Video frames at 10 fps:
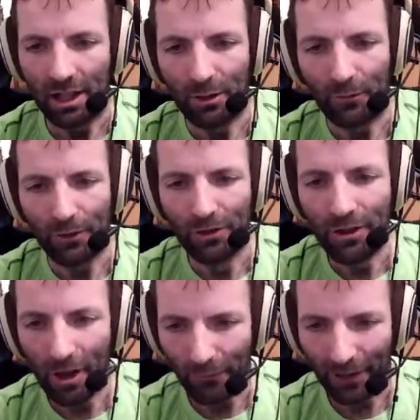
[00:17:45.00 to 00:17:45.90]
And you feel
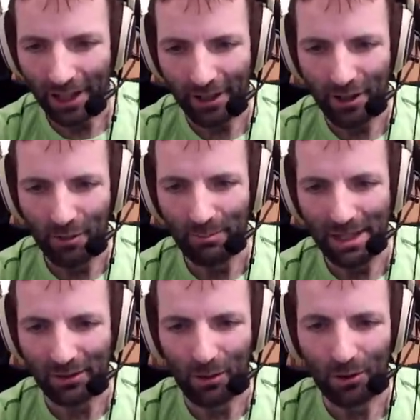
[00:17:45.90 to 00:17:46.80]
nothing at all
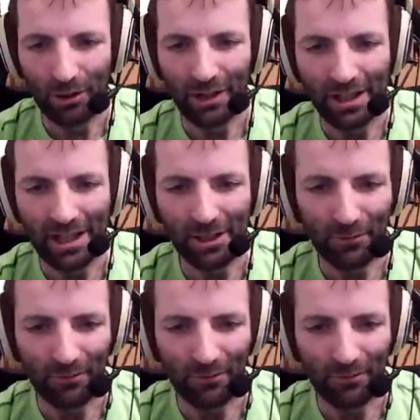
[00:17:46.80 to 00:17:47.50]
mid-corner, and then you...